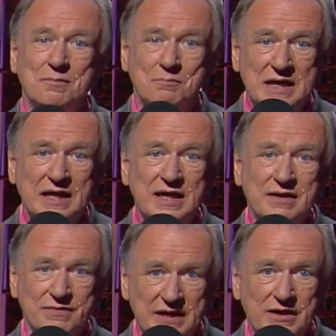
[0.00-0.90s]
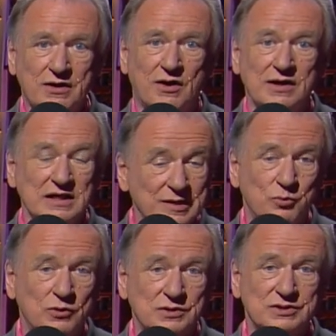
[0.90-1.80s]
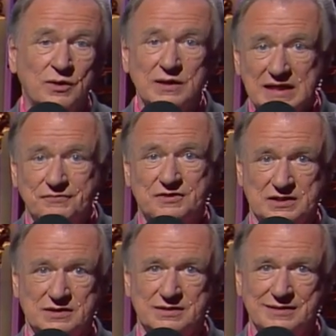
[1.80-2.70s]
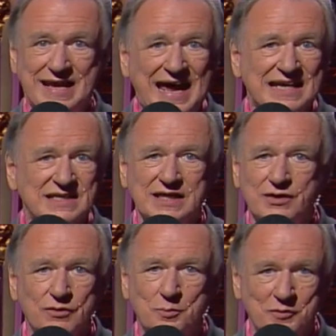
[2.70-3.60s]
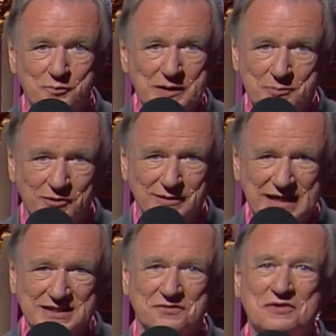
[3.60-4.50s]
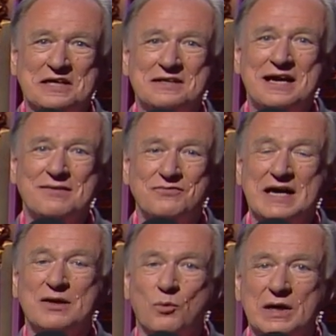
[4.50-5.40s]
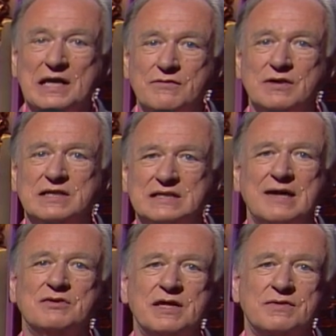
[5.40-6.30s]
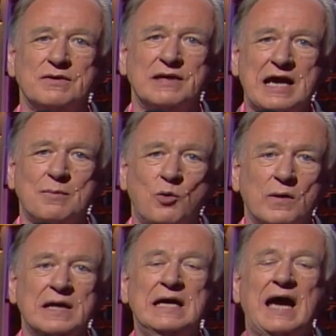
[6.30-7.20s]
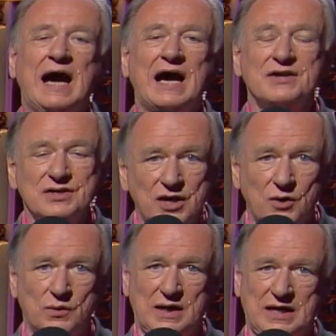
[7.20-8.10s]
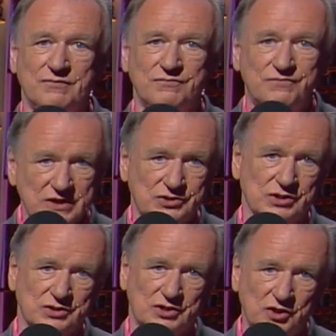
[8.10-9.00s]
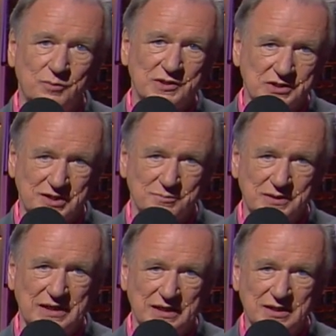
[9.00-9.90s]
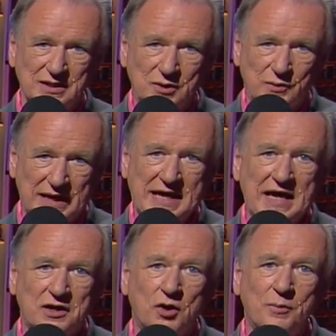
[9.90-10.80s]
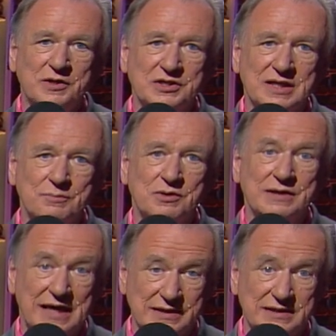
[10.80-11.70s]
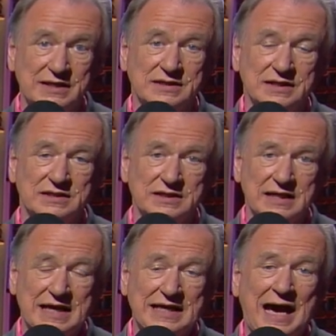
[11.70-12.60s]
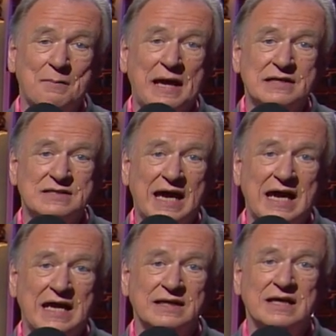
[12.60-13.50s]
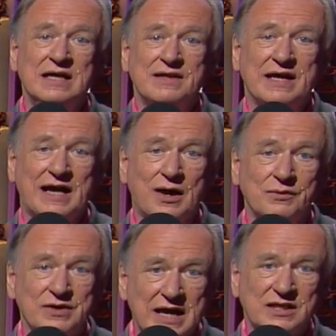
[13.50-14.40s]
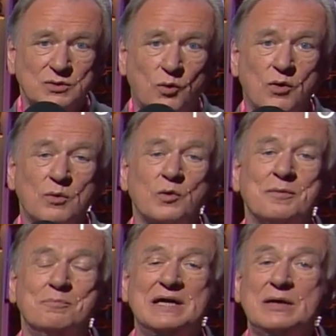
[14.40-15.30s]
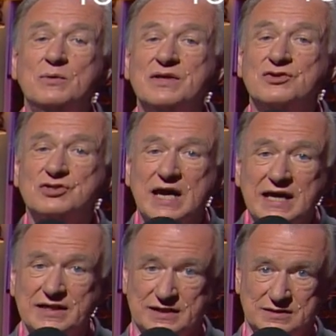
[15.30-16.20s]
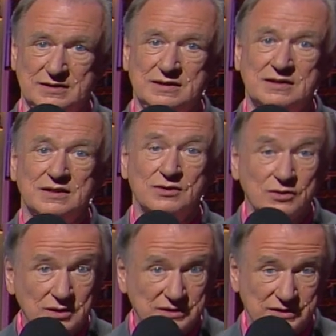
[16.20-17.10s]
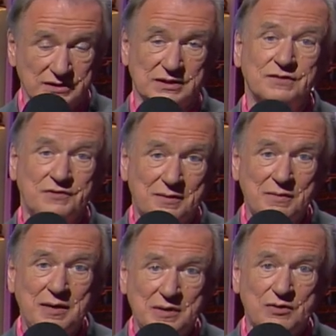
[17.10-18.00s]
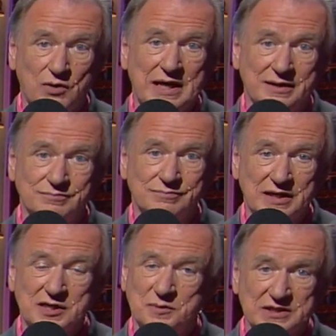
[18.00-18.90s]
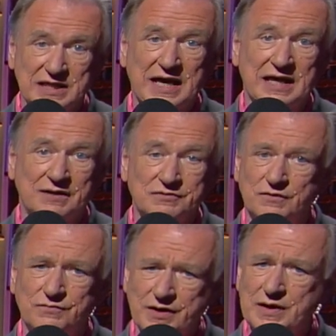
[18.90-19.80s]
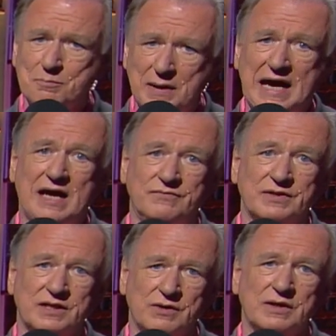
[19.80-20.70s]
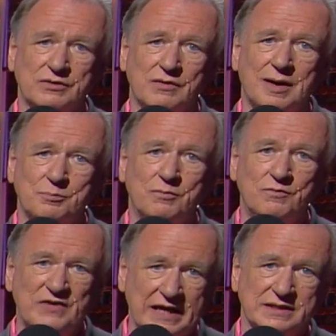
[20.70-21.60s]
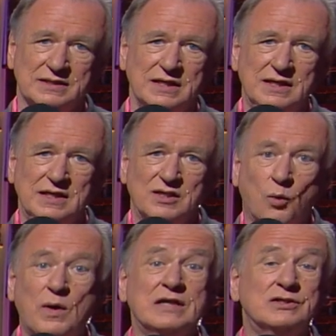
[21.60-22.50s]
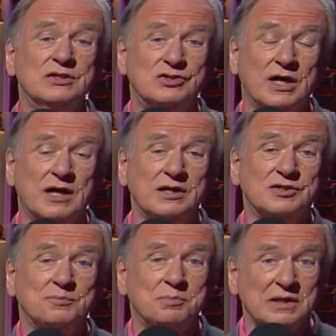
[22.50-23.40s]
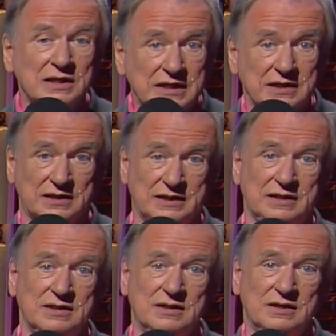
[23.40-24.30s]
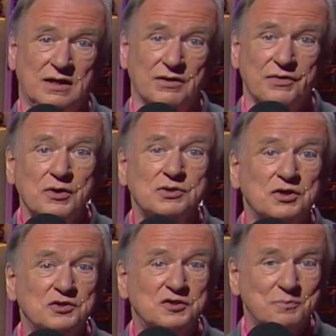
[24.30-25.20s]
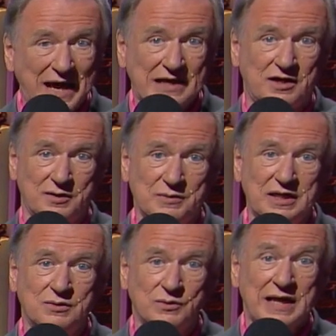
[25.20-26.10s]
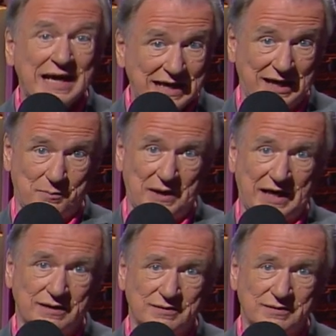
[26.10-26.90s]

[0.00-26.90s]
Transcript: Many there are liberals or leftists. Nasty group of people. As a Vietnam vet, 173rd Airborne, I know how vicious humans can be. When I got home December 1969, I maintained that our next war would be with China. Looks as if I may be right. Makes me sad. I feel very bad for the current crop of vets. The ones in charge politically are those who spat on me when I got back.